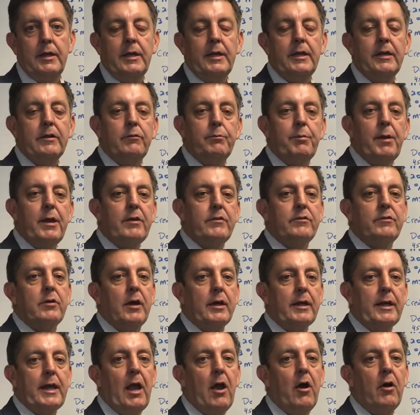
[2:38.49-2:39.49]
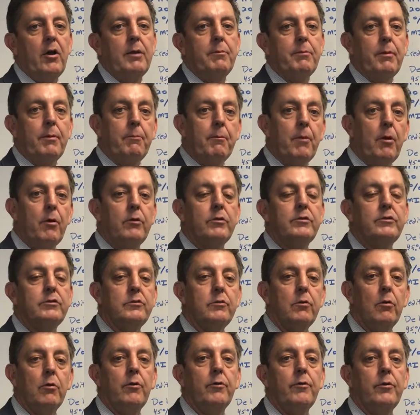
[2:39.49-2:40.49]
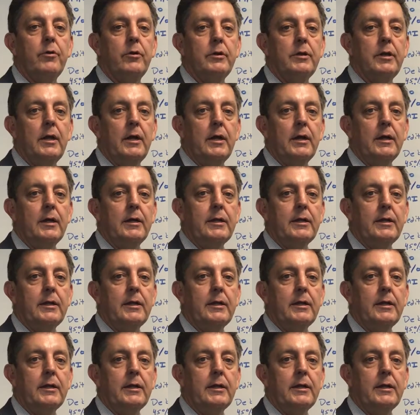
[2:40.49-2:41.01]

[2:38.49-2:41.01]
And it's based on county, but most northern